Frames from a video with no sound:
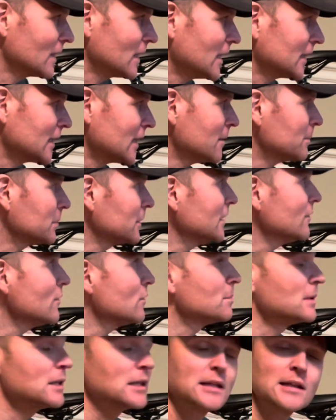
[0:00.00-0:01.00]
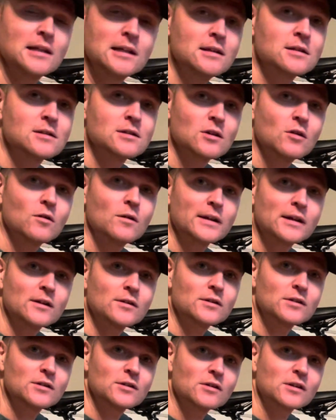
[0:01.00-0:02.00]
can't believe it, but it is going
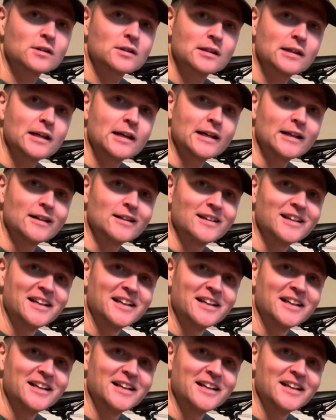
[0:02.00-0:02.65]
out the door tonight.